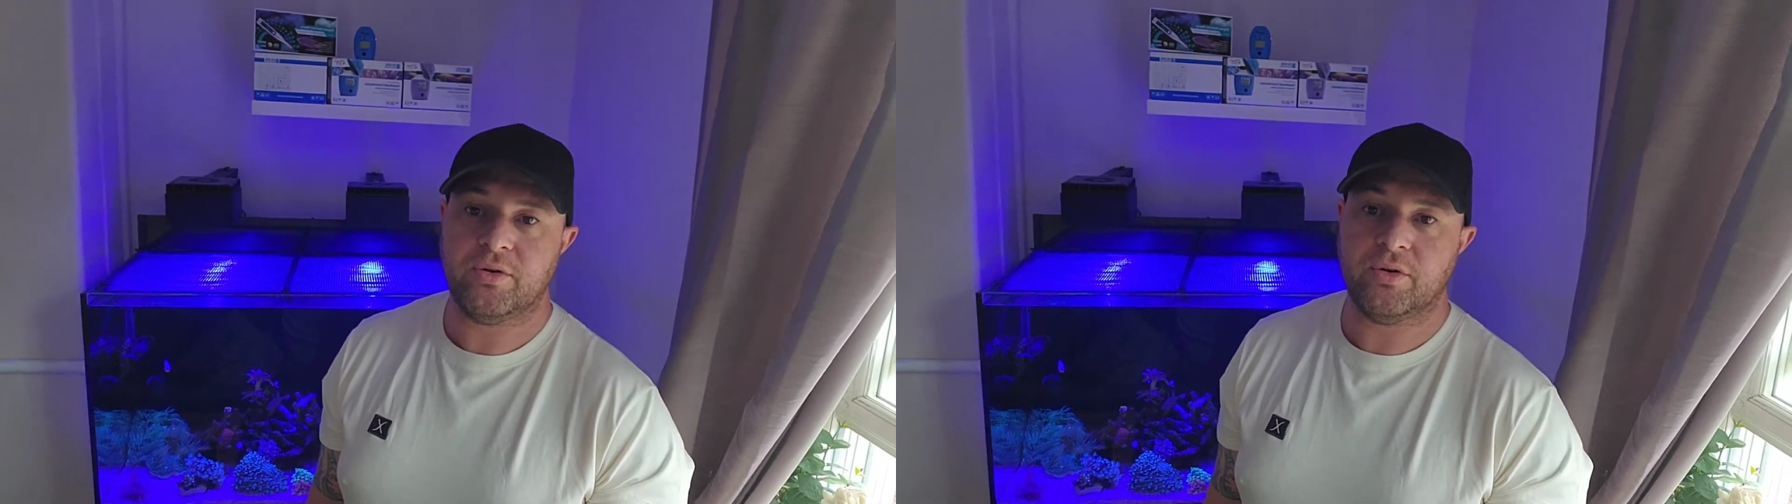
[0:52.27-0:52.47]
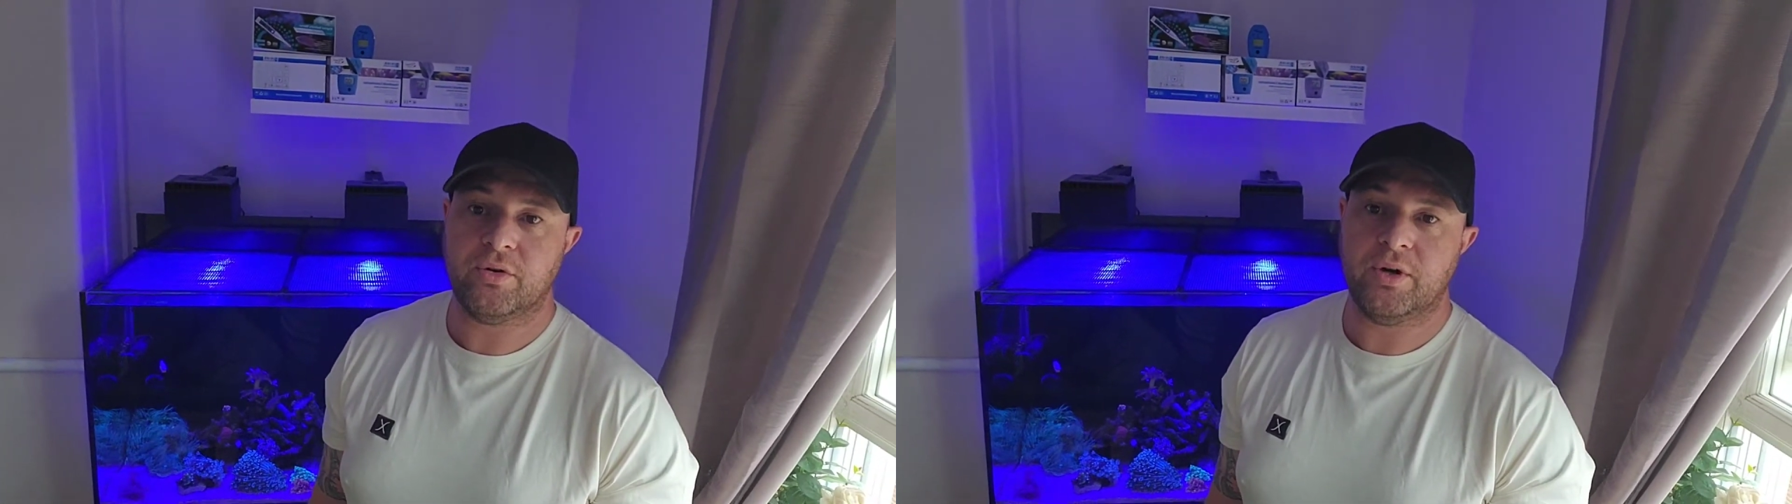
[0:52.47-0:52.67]

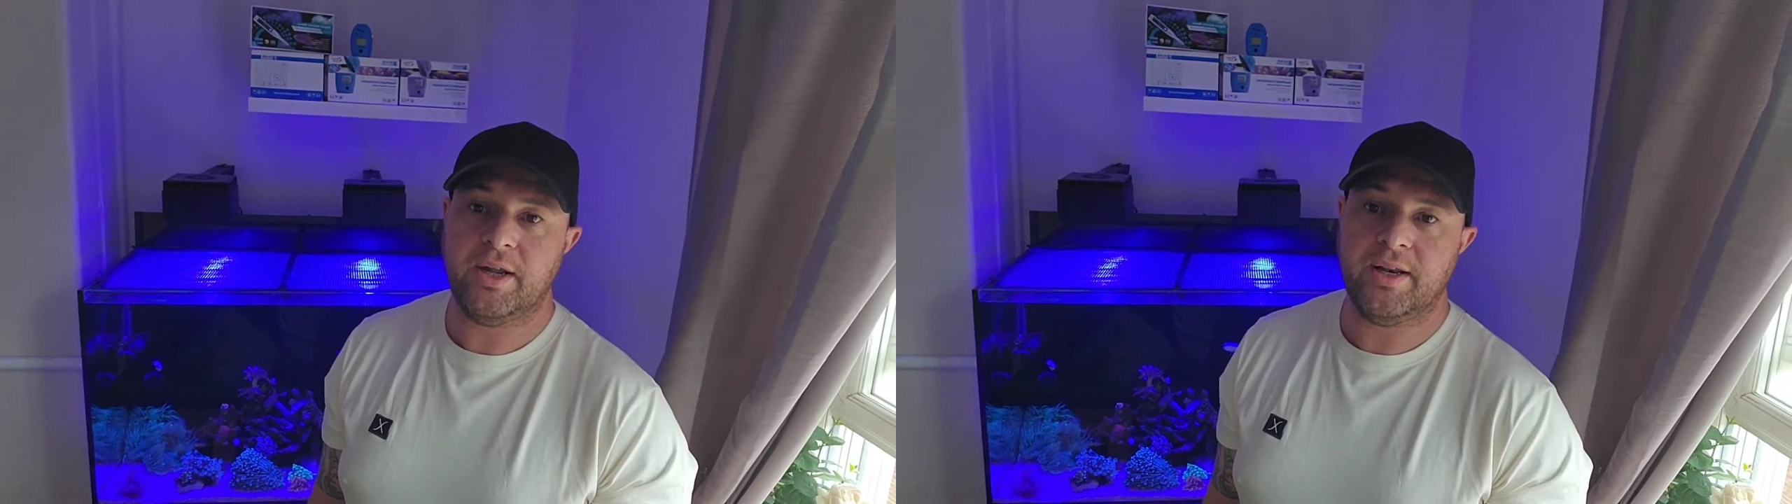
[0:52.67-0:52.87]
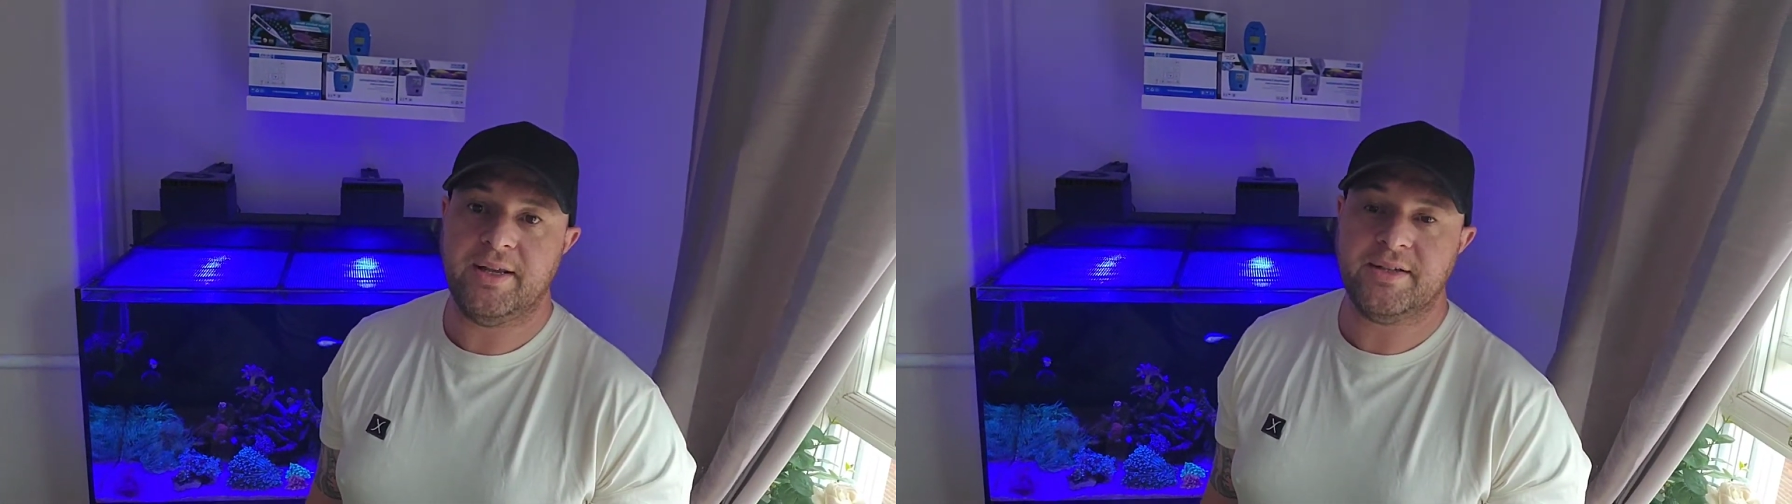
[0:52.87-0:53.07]
or
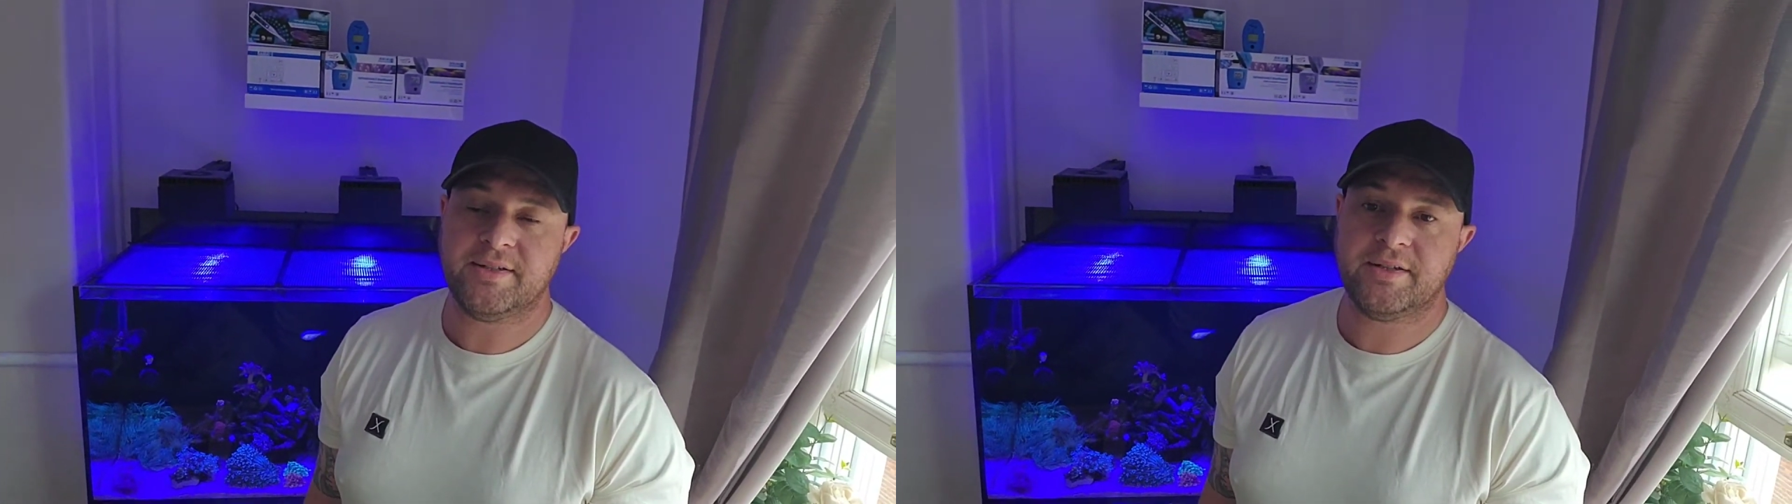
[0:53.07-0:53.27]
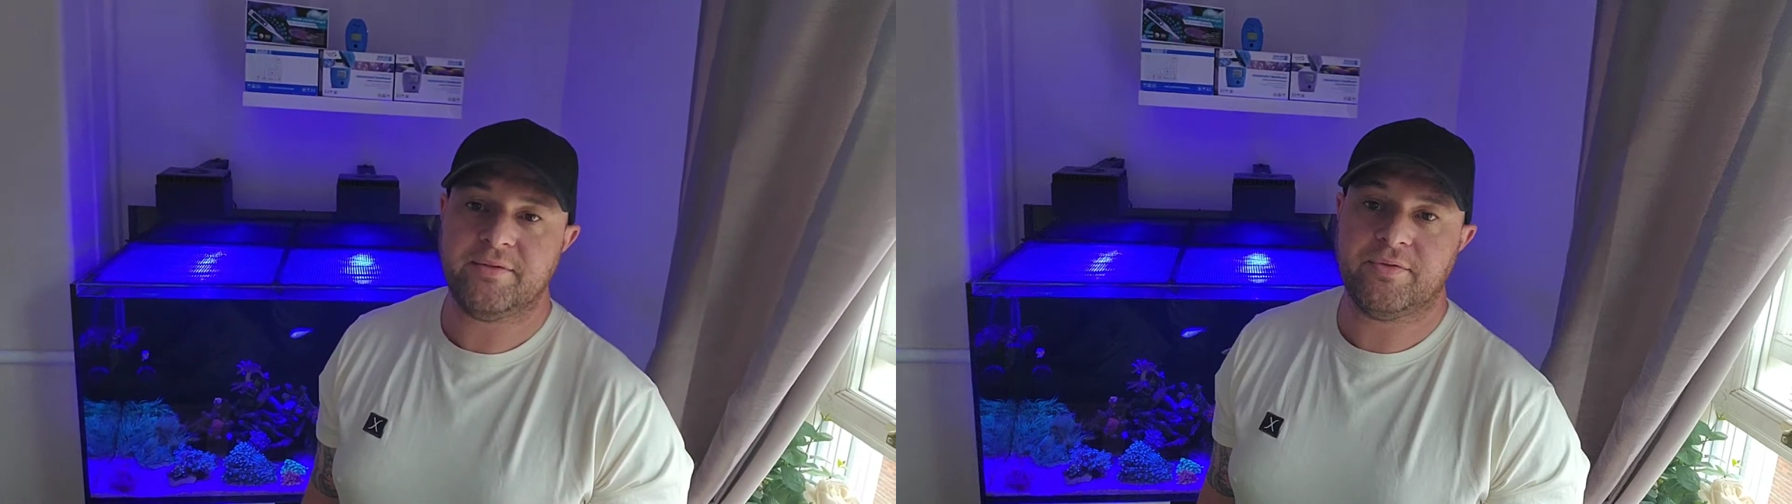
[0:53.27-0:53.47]
at least